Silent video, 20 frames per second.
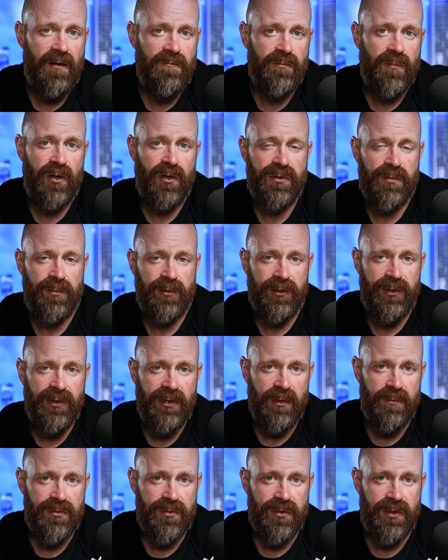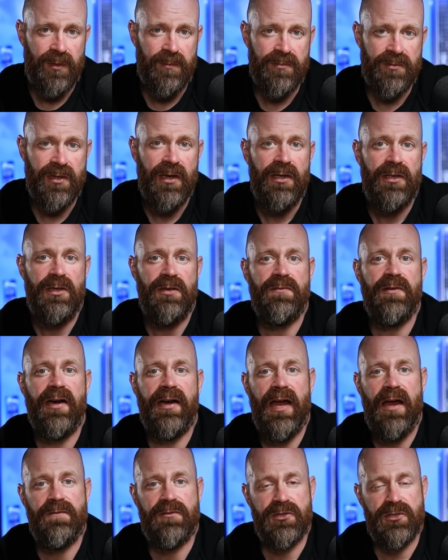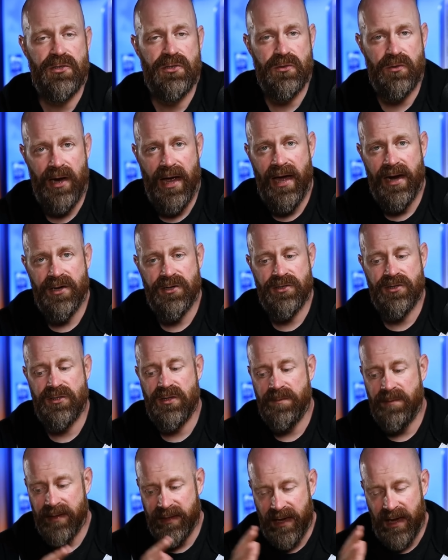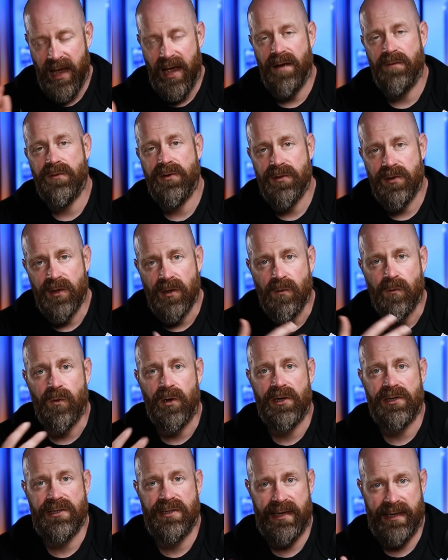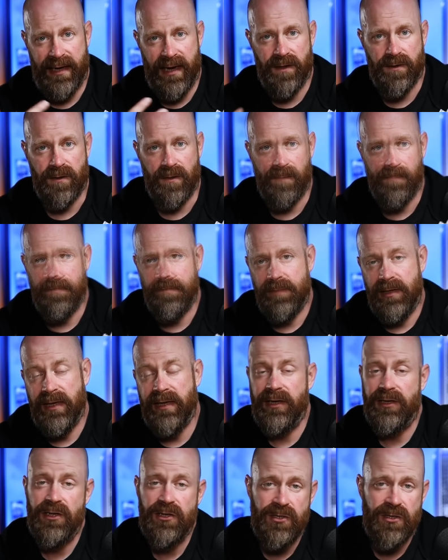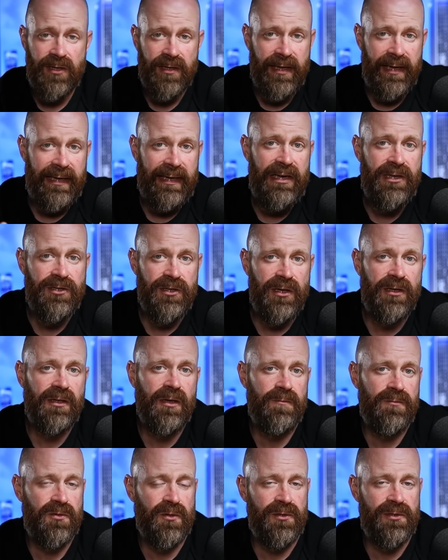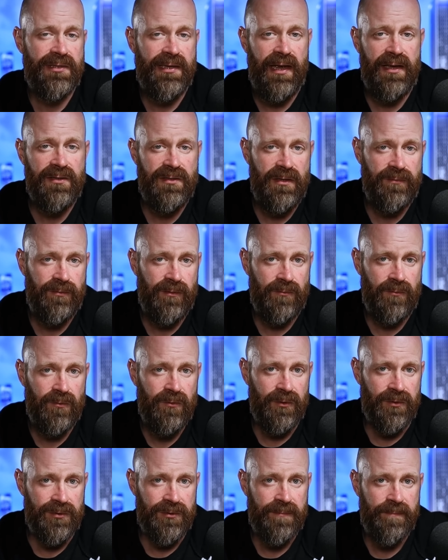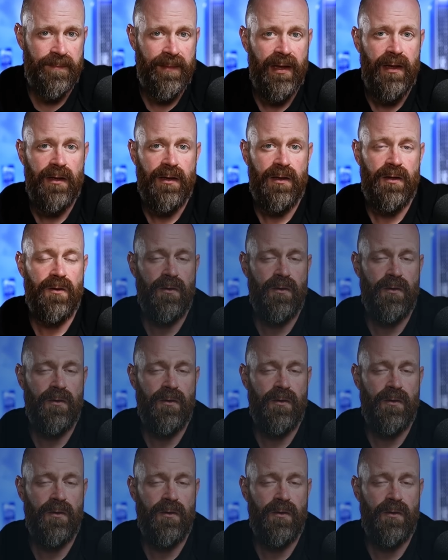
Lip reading: multiple income streams. You've got to have a strategy to make everything work together. In addition to that, each income source has different rules. The